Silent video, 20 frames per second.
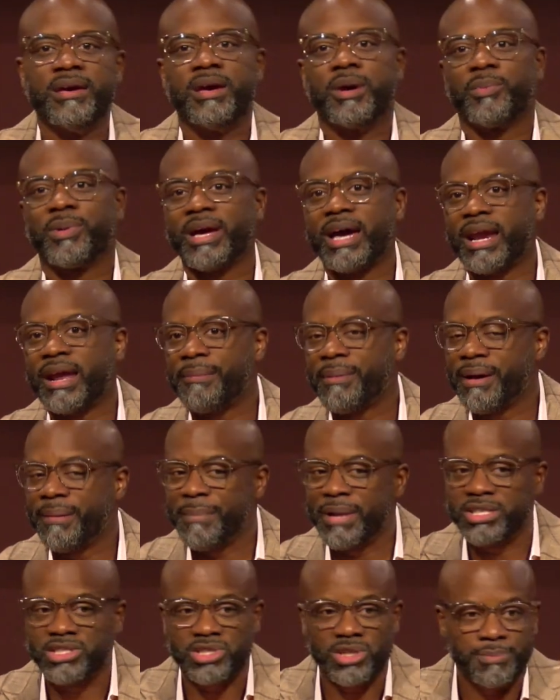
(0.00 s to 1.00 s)
We got to
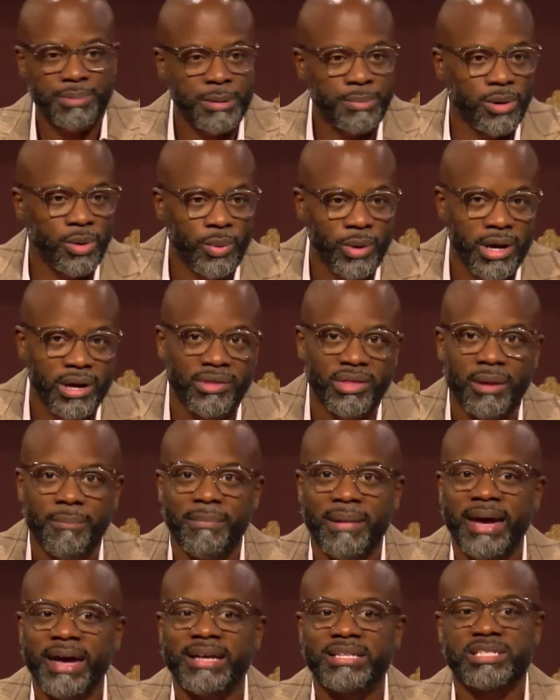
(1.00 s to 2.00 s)
make sure people are wearing their
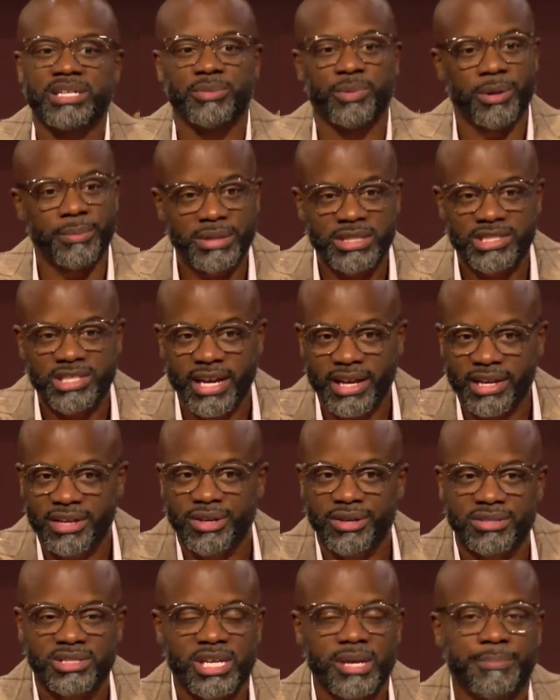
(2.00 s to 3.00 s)
masks and we're going to be checking
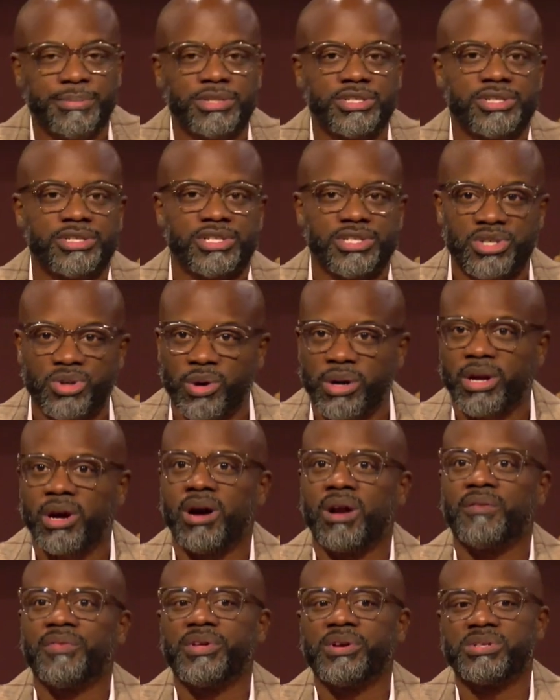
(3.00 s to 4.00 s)
your temperatures, doing
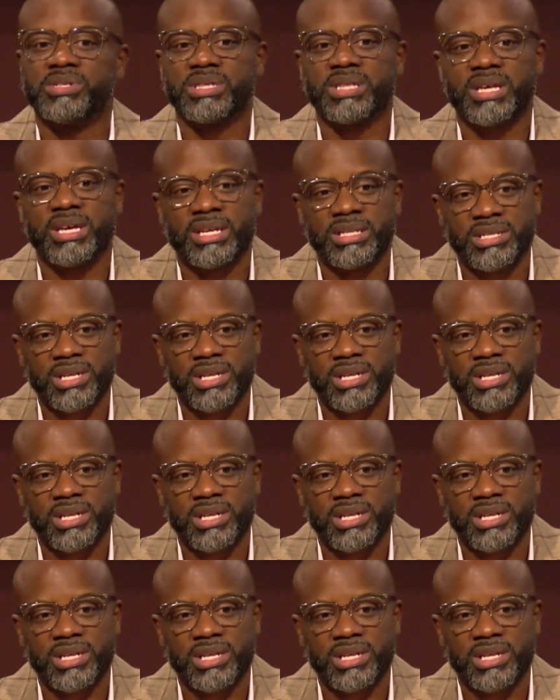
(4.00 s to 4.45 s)
all of those things.